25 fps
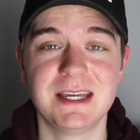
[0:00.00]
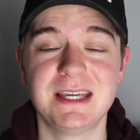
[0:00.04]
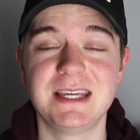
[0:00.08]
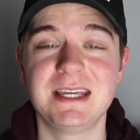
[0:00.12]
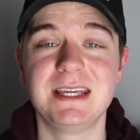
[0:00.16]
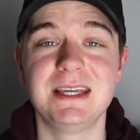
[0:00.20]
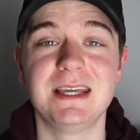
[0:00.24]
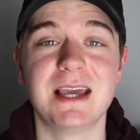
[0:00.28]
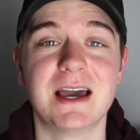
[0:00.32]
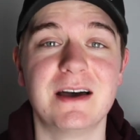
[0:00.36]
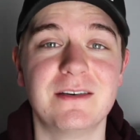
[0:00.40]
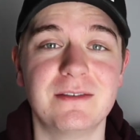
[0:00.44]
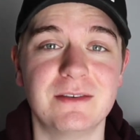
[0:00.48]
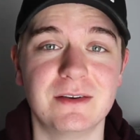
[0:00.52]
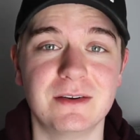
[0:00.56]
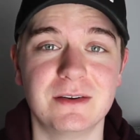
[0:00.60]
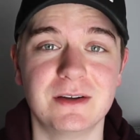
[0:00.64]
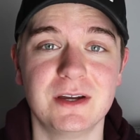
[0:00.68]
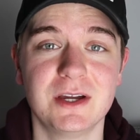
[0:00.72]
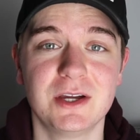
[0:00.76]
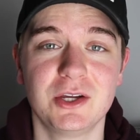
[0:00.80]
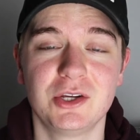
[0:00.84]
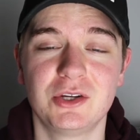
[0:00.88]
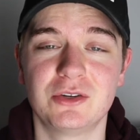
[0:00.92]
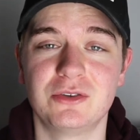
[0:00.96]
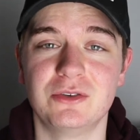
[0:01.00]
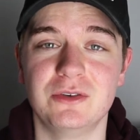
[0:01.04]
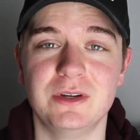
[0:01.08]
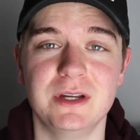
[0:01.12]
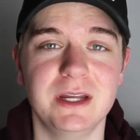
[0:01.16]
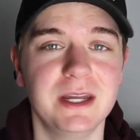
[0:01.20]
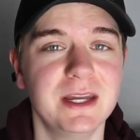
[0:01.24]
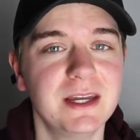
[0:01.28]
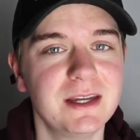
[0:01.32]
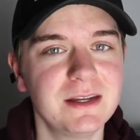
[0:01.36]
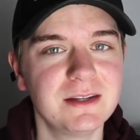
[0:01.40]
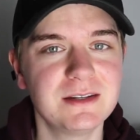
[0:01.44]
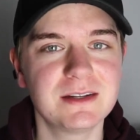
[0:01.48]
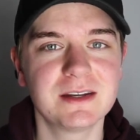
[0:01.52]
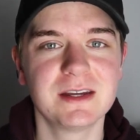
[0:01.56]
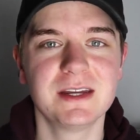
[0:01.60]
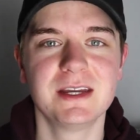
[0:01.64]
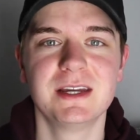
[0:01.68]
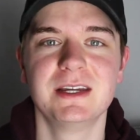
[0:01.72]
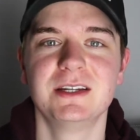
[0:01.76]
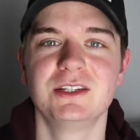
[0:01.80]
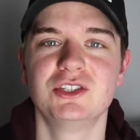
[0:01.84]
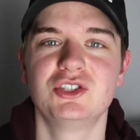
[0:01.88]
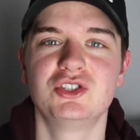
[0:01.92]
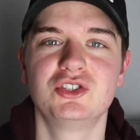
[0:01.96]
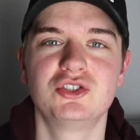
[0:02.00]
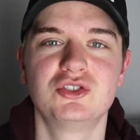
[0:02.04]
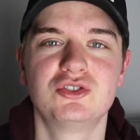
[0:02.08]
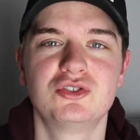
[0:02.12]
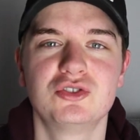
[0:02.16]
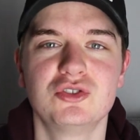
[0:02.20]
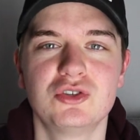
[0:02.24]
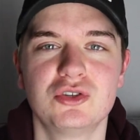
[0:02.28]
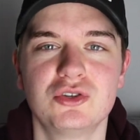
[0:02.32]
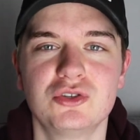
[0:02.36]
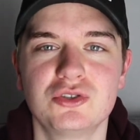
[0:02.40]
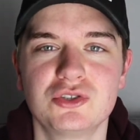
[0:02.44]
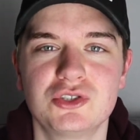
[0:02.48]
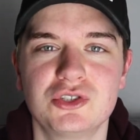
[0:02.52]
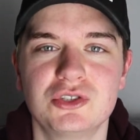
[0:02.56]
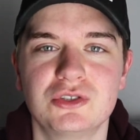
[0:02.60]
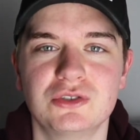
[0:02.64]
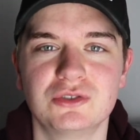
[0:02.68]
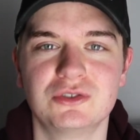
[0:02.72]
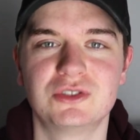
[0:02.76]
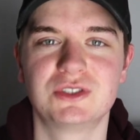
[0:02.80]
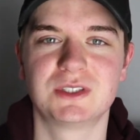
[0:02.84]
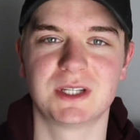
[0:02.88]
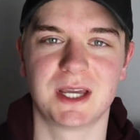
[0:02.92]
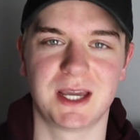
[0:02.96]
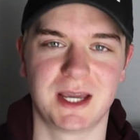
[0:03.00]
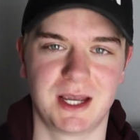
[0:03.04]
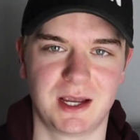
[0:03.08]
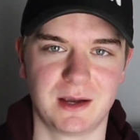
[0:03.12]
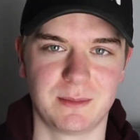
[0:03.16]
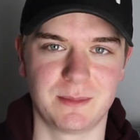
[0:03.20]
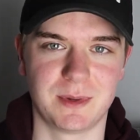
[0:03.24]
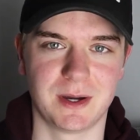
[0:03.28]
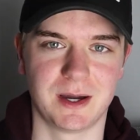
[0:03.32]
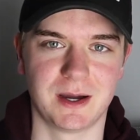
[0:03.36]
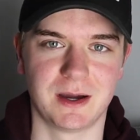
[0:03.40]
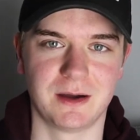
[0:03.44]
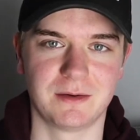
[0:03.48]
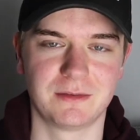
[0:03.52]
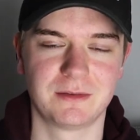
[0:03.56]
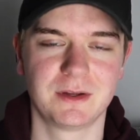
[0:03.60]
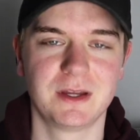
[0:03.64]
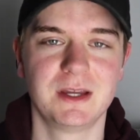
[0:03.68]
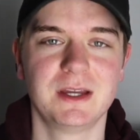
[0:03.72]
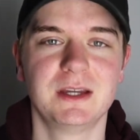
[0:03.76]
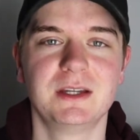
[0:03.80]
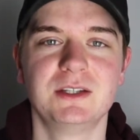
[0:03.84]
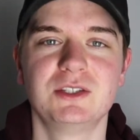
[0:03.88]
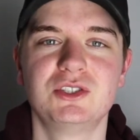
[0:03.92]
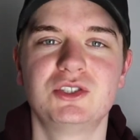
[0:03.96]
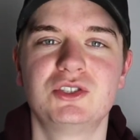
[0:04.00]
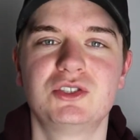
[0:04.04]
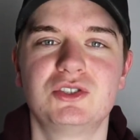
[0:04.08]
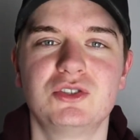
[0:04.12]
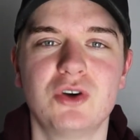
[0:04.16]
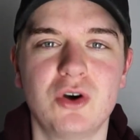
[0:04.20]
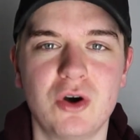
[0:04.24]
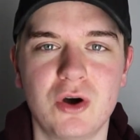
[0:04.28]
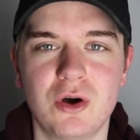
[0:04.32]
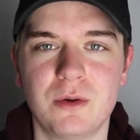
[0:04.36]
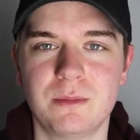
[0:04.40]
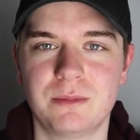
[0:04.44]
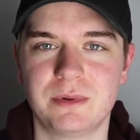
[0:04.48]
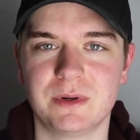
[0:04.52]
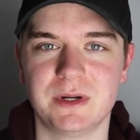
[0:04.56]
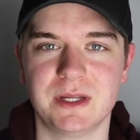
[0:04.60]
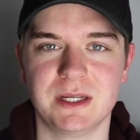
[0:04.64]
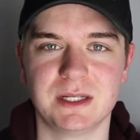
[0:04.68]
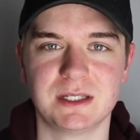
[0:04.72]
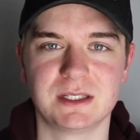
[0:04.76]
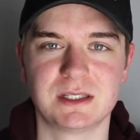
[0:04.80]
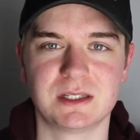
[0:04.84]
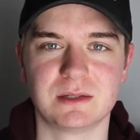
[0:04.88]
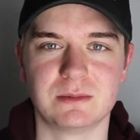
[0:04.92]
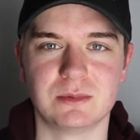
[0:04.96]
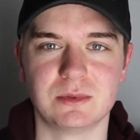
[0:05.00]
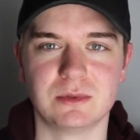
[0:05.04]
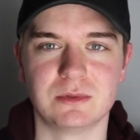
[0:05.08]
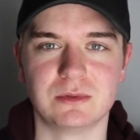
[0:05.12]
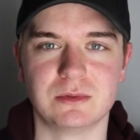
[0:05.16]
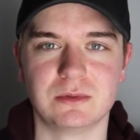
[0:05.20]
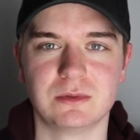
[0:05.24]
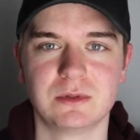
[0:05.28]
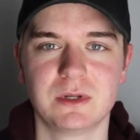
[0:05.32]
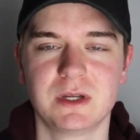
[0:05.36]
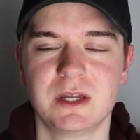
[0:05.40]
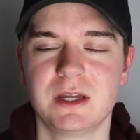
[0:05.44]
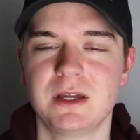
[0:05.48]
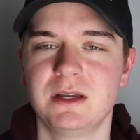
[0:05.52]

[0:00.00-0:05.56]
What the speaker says: he ever created. Such a good psychopath. So unpredictable.